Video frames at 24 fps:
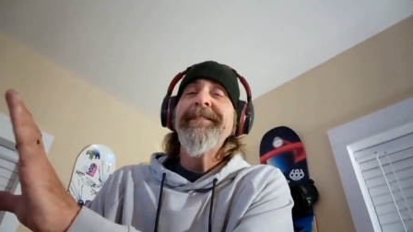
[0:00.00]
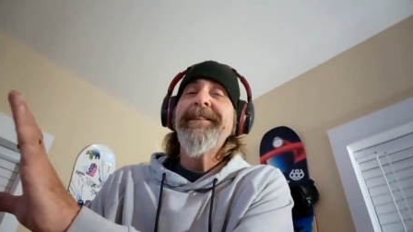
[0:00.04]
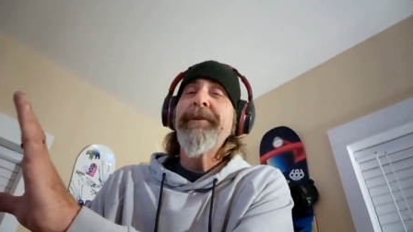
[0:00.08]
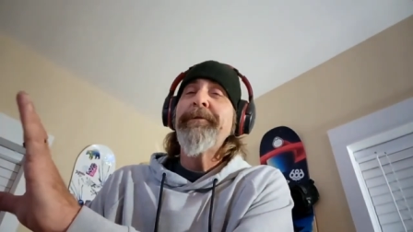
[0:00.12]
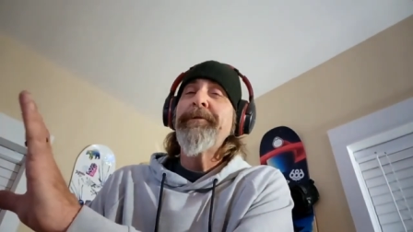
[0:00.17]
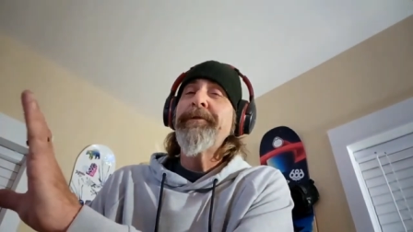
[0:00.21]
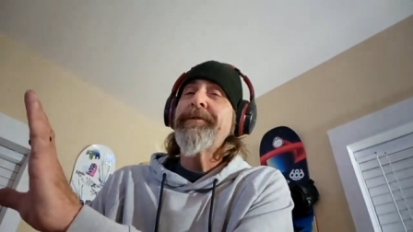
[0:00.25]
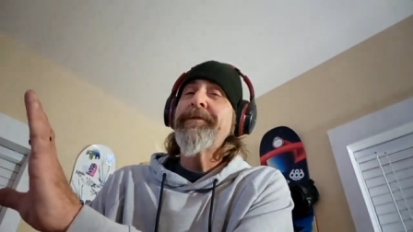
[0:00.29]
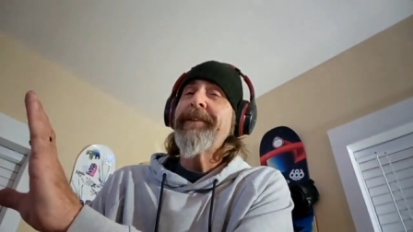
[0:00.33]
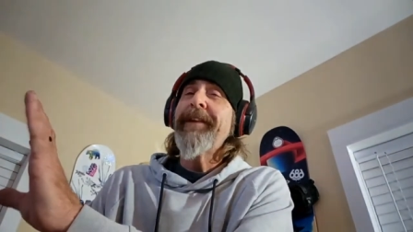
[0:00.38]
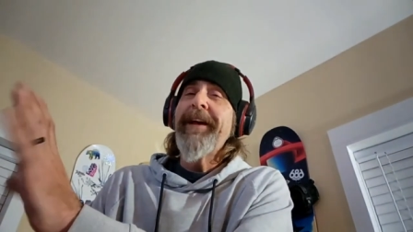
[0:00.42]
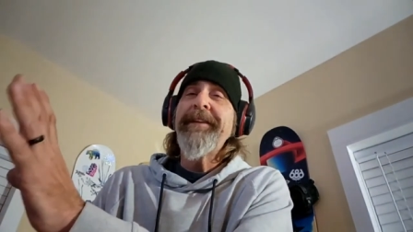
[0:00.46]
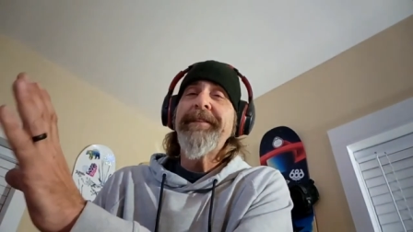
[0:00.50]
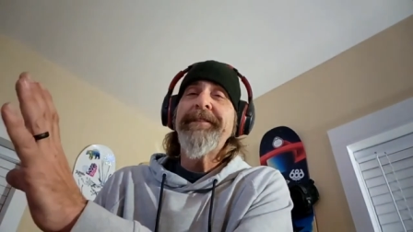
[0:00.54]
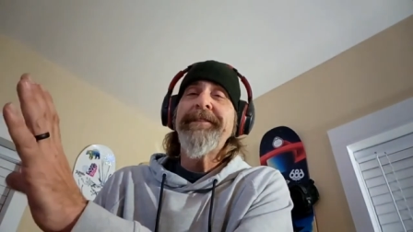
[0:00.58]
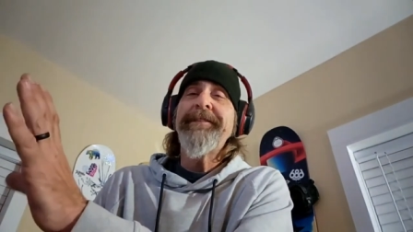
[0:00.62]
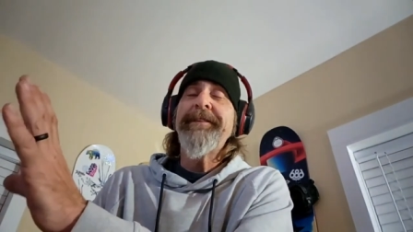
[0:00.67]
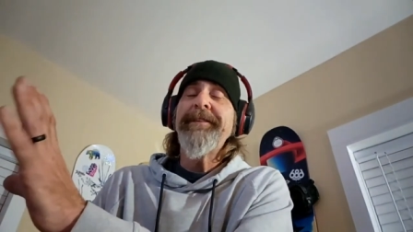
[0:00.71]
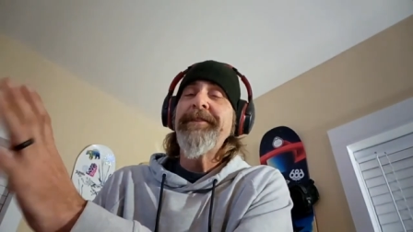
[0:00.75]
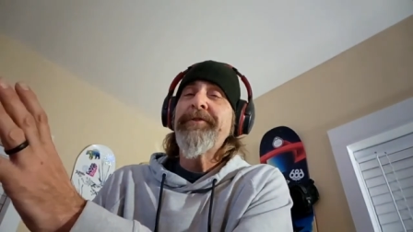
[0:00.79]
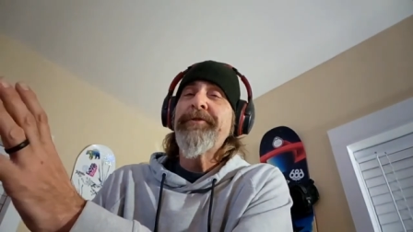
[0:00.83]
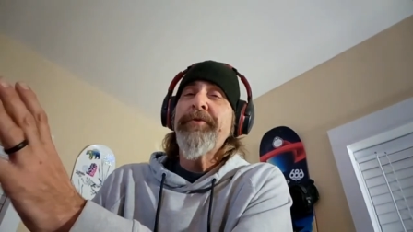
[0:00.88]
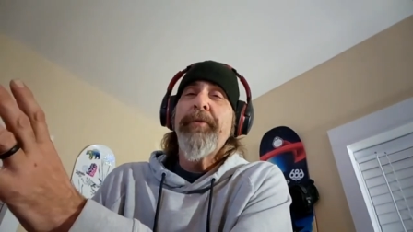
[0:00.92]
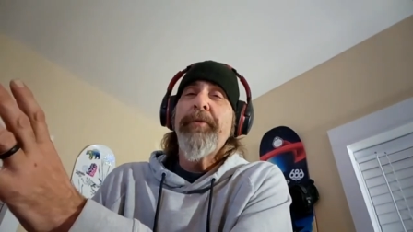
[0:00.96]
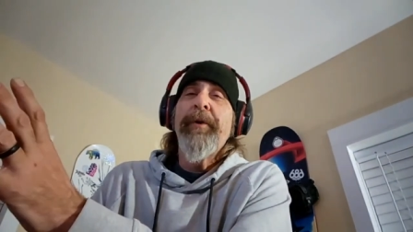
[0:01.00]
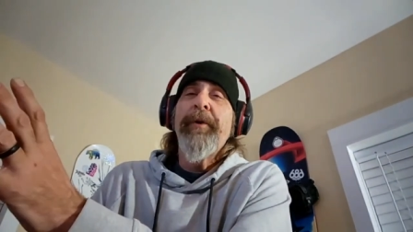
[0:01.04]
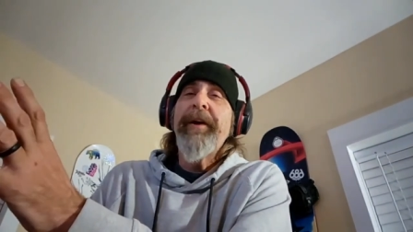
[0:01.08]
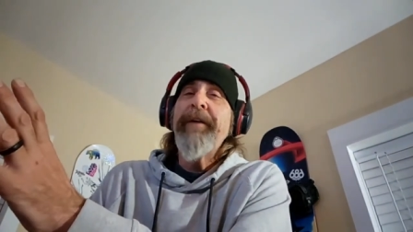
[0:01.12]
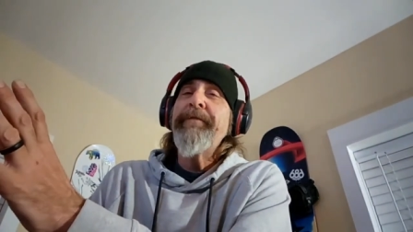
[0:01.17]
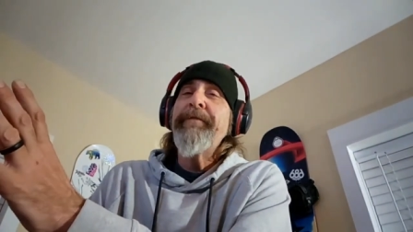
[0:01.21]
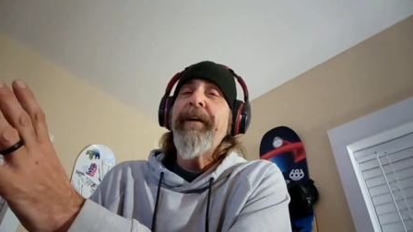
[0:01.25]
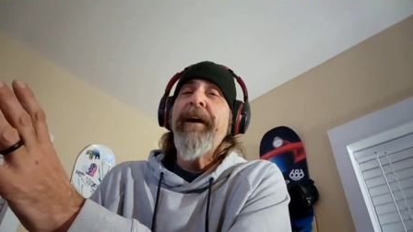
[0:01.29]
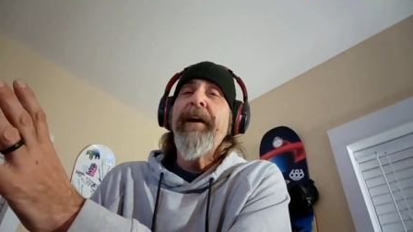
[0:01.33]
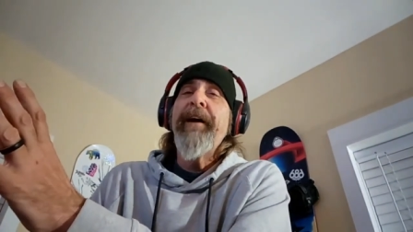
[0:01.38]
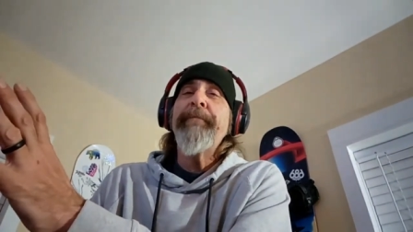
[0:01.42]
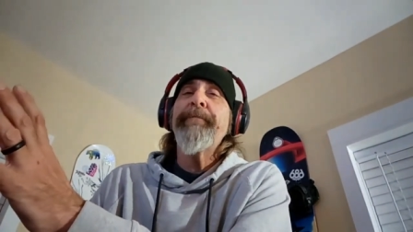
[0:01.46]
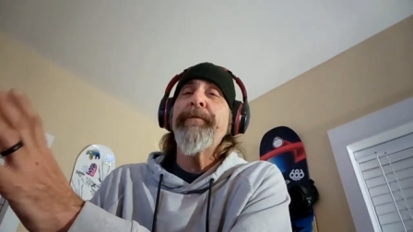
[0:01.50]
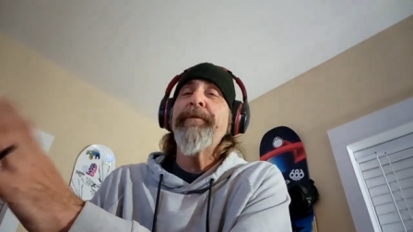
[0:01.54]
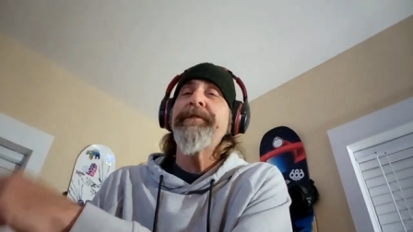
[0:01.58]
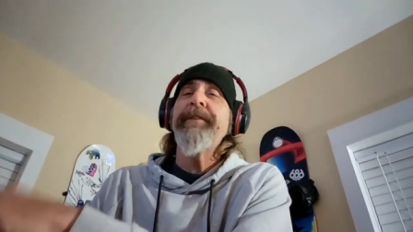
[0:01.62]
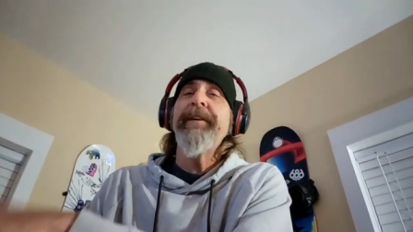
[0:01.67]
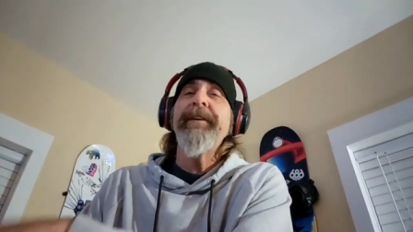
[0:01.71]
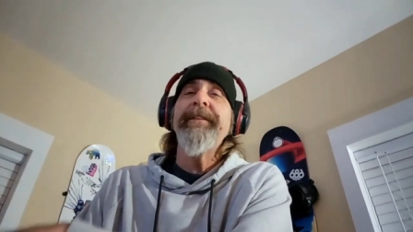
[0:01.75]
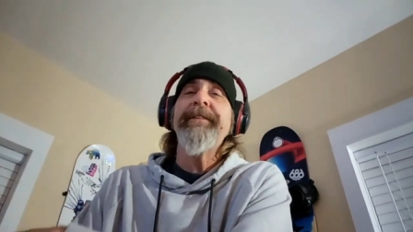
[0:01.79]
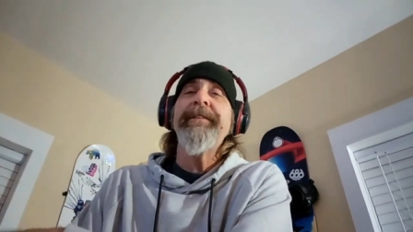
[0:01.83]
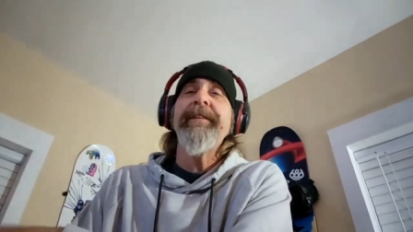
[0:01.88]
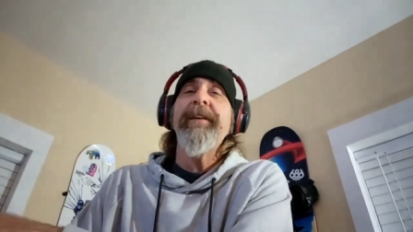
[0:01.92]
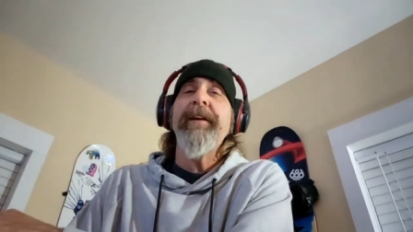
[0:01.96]
that was less than 25%
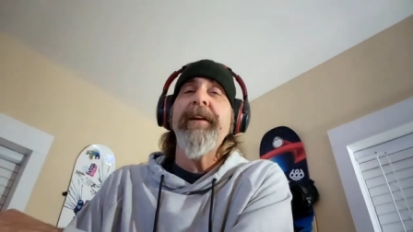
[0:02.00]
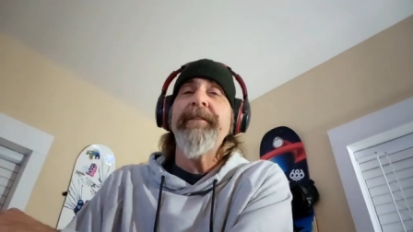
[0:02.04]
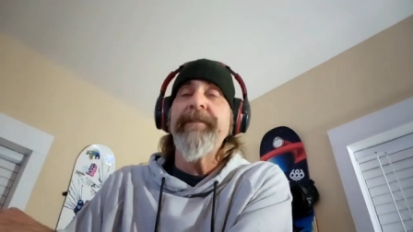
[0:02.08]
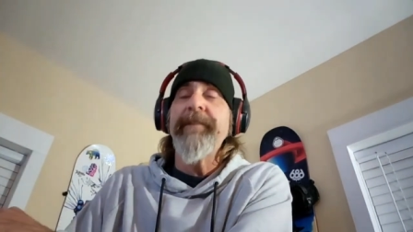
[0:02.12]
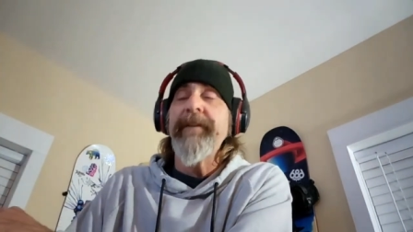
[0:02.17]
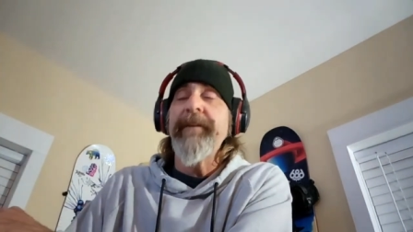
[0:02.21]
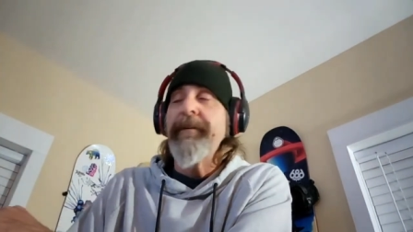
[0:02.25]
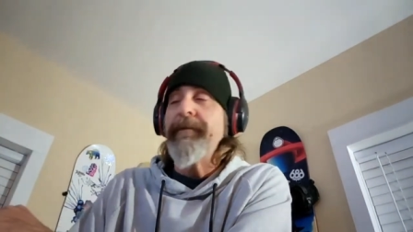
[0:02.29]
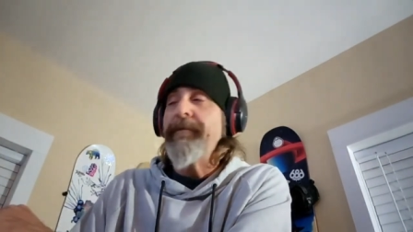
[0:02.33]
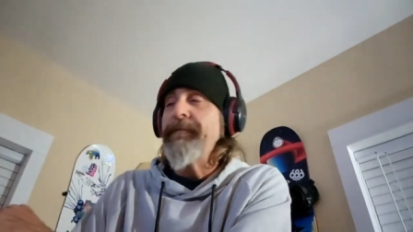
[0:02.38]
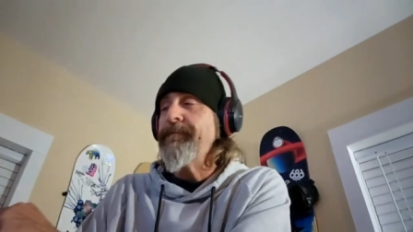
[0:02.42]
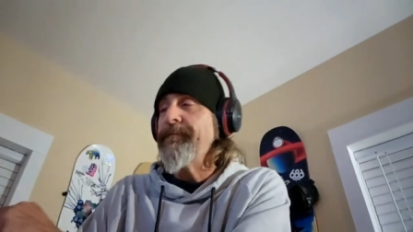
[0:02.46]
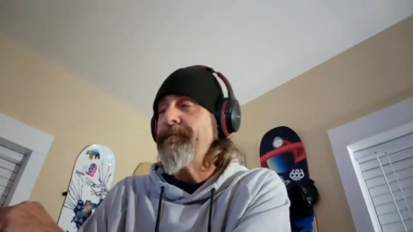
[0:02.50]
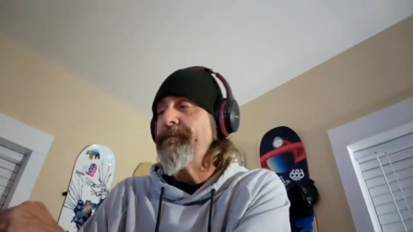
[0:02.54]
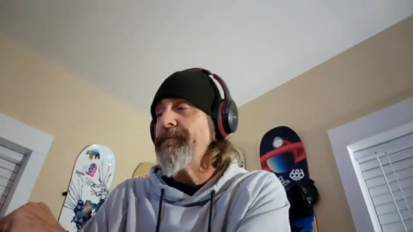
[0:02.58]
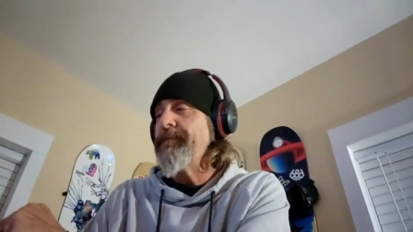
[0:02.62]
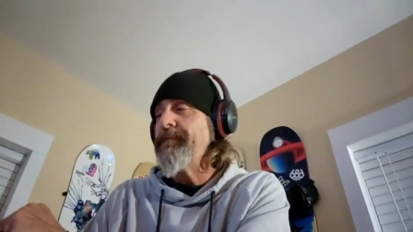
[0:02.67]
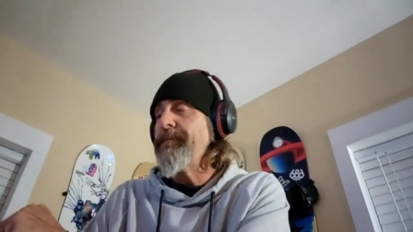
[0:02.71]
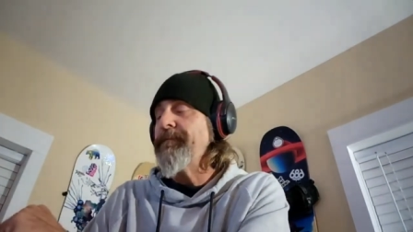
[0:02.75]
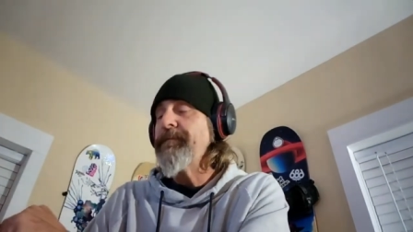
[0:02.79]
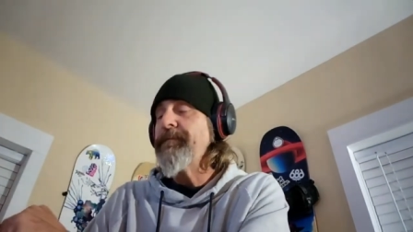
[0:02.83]
THC.